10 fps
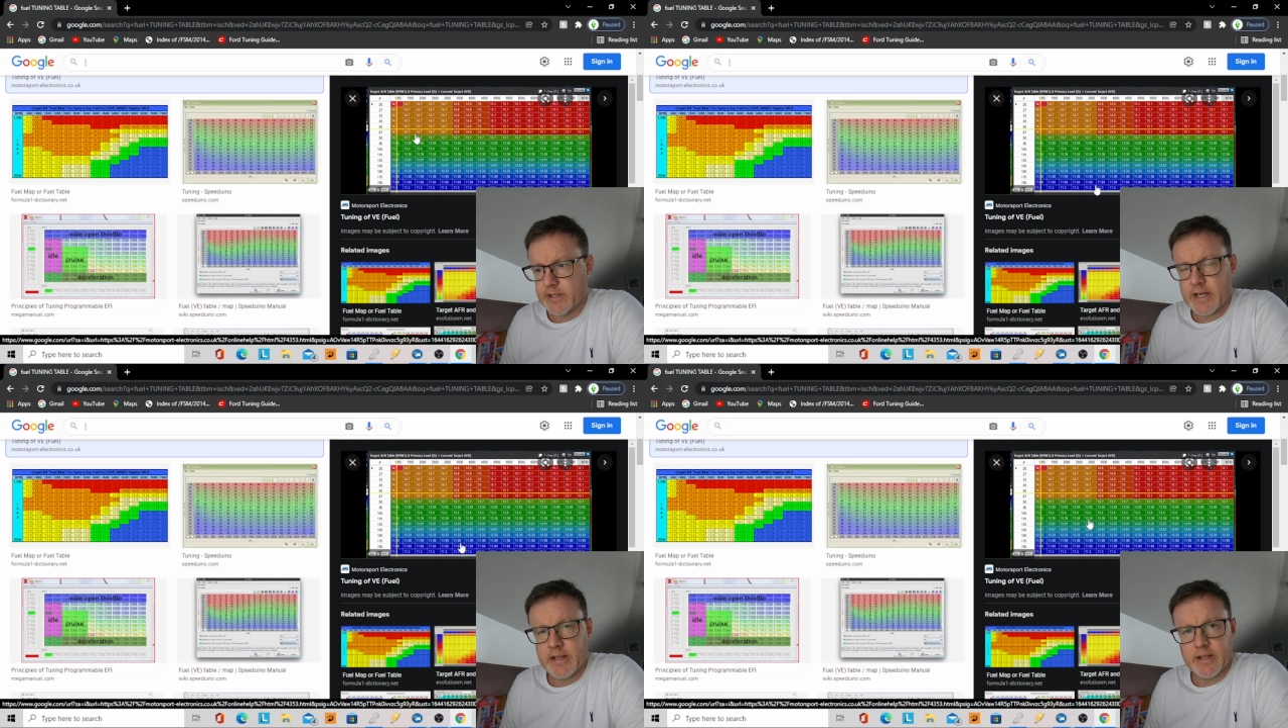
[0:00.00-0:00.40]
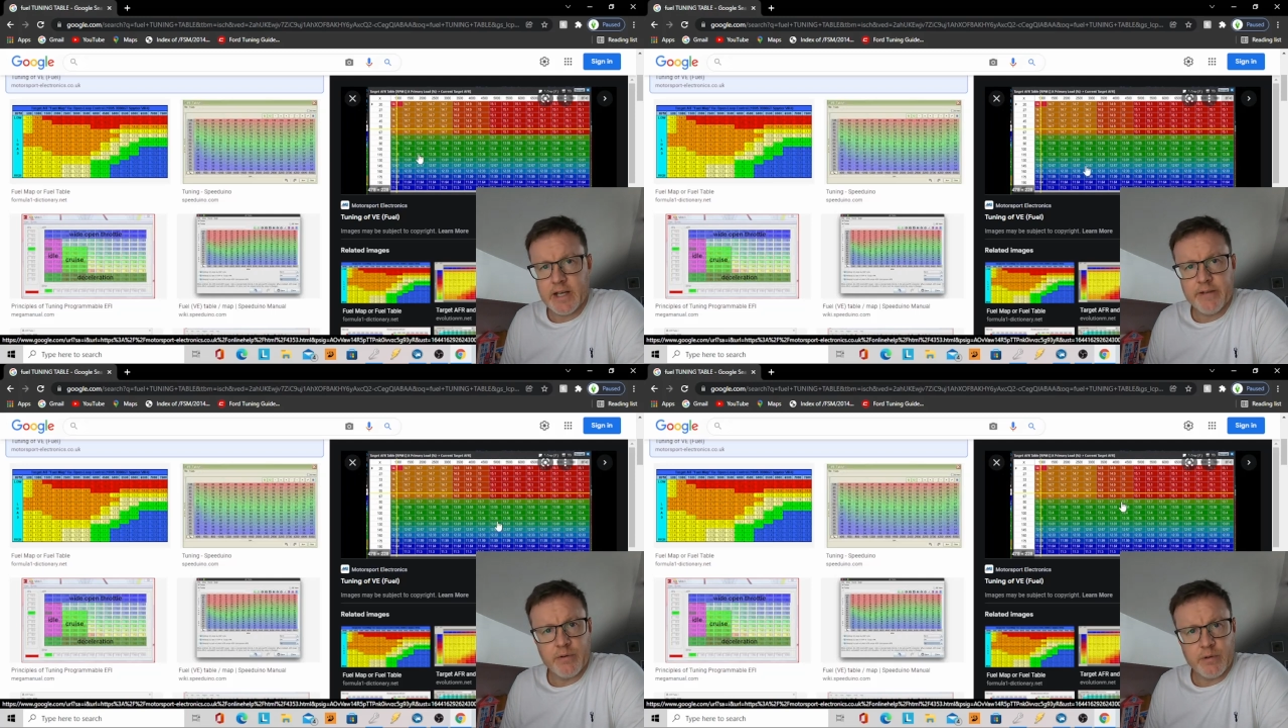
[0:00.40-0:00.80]
and get
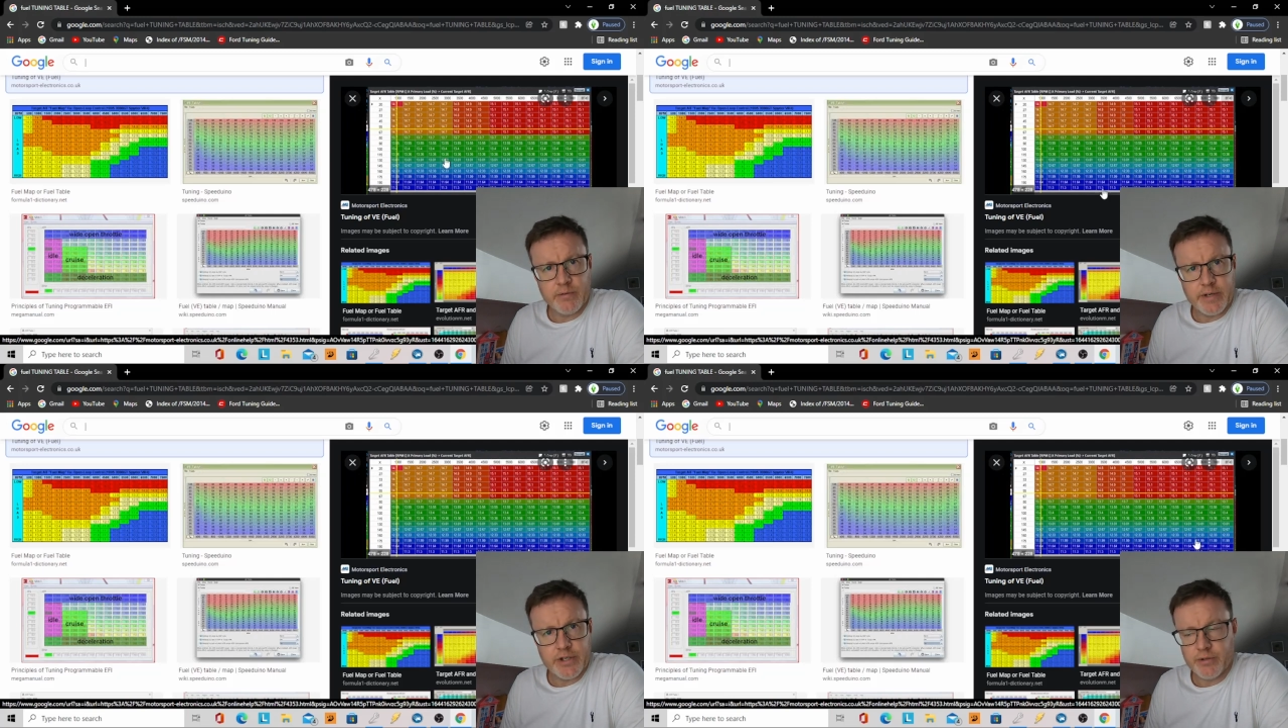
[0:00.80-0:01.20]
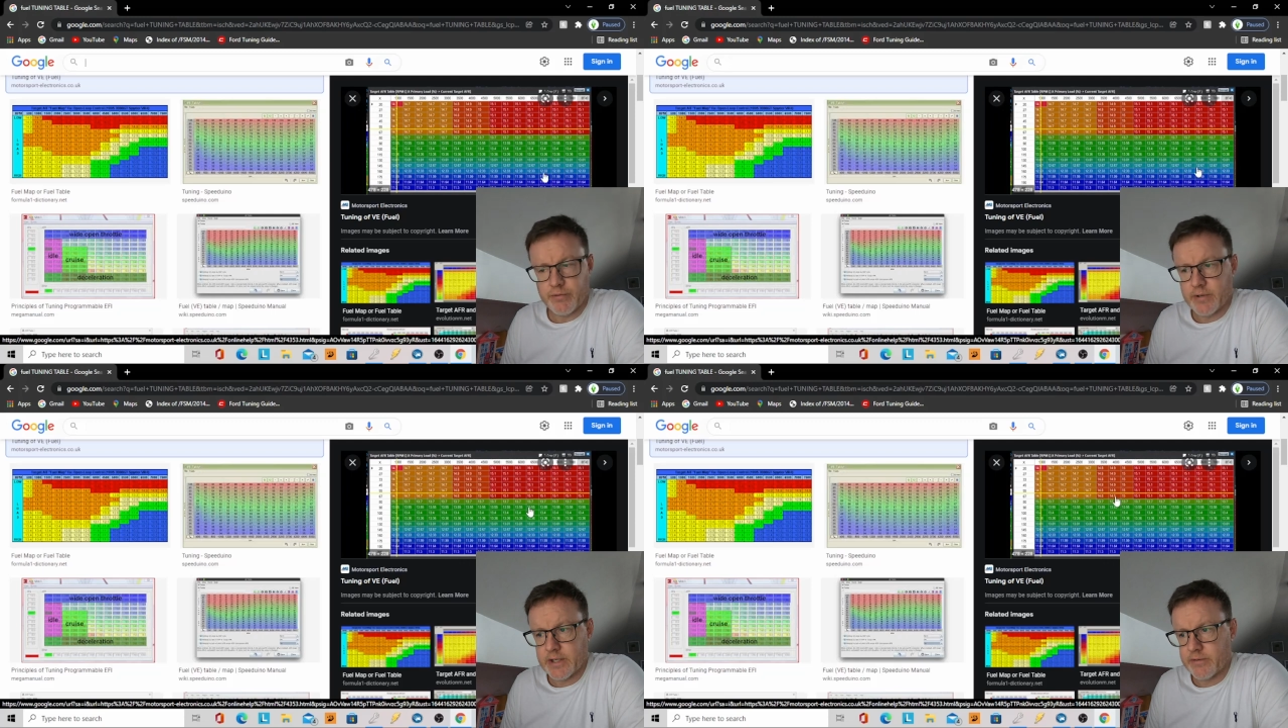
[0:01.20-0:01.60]
the air fuel ratio
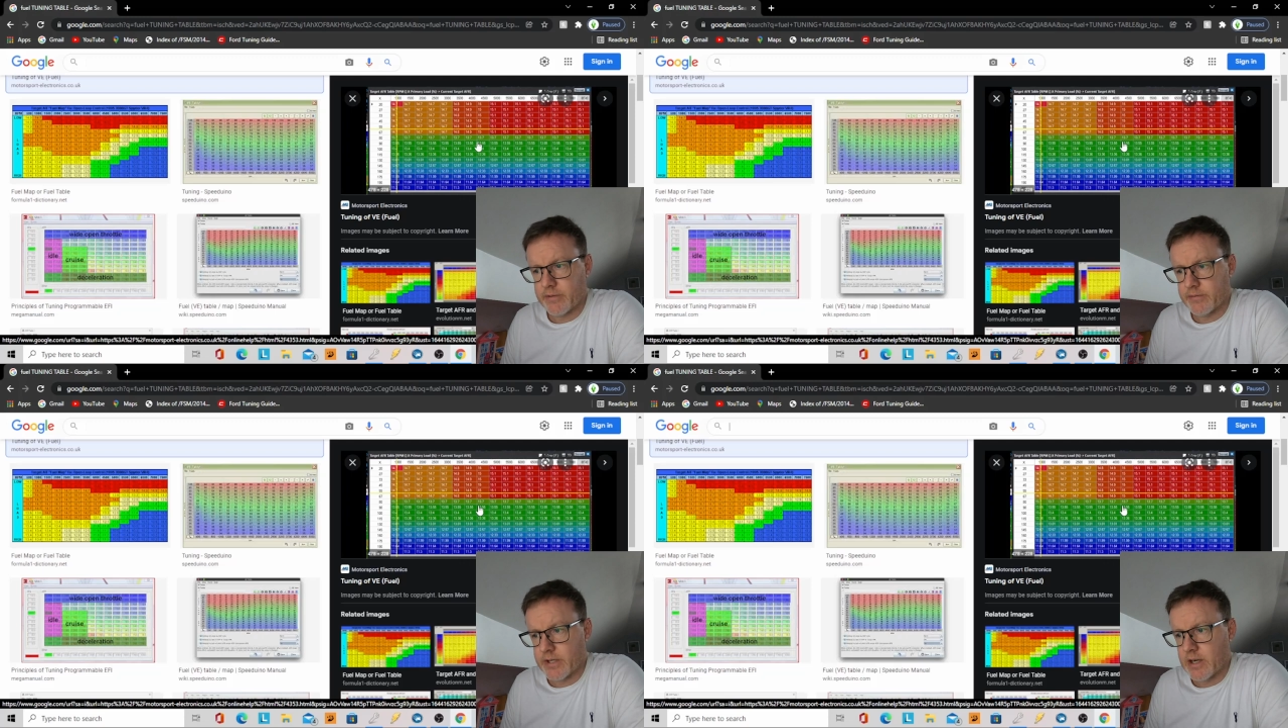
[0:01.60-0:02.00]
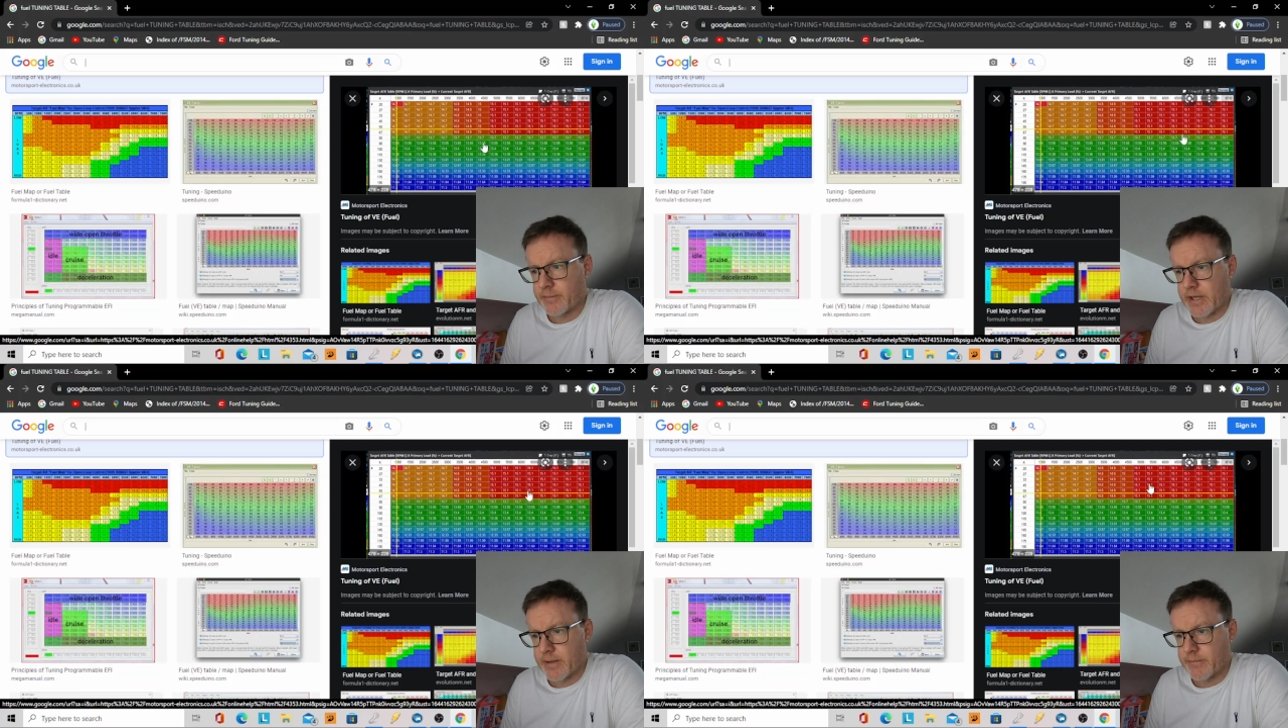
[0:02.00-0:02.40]
right throughout the
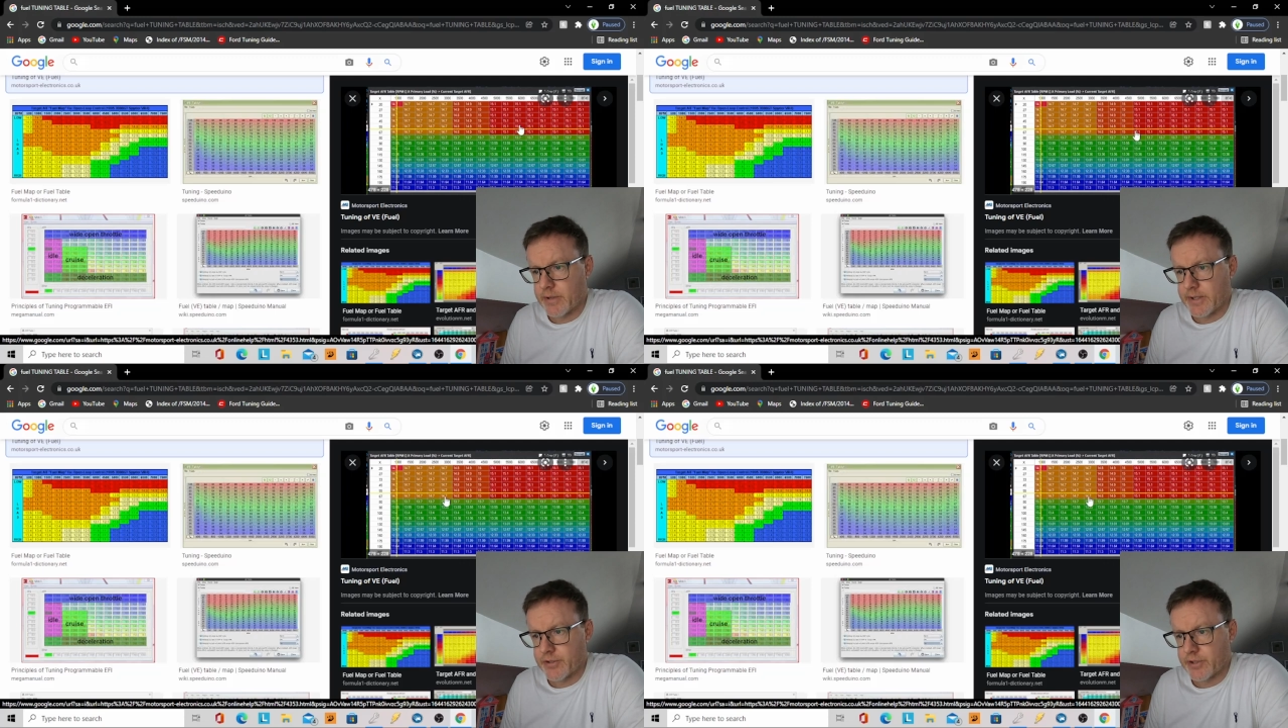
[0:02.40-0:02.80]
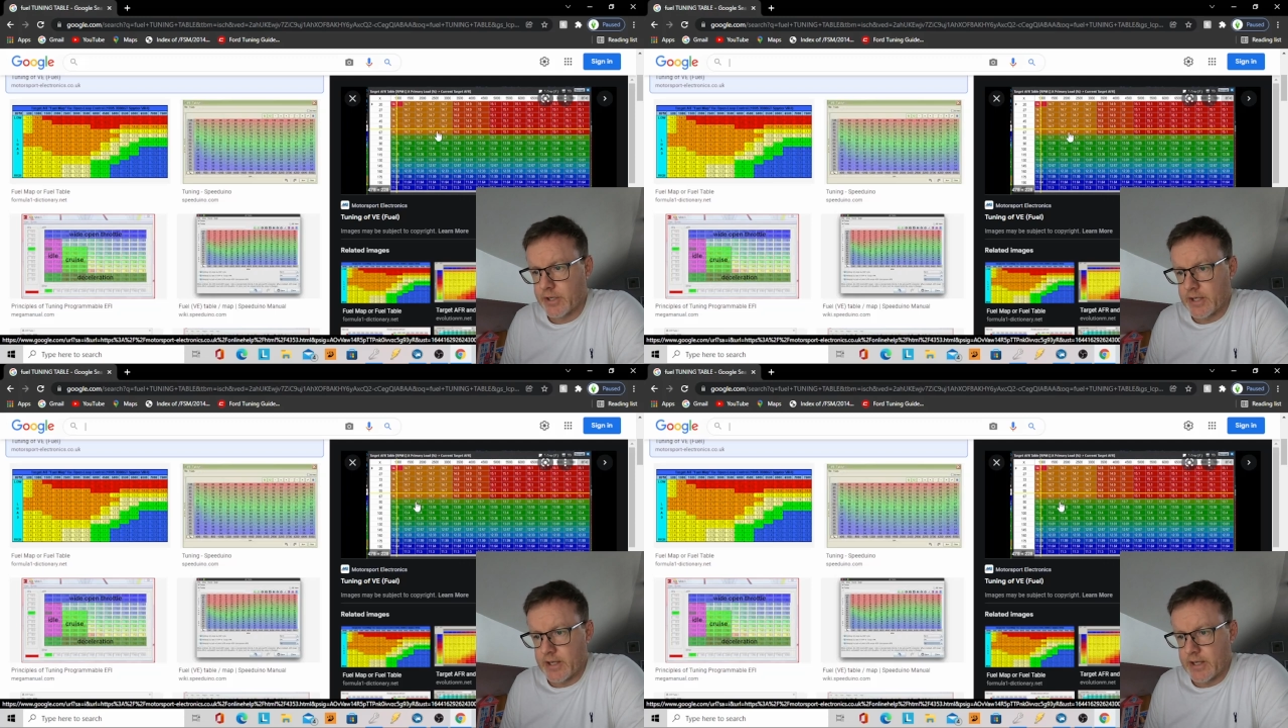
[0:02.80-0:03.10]
RPM range.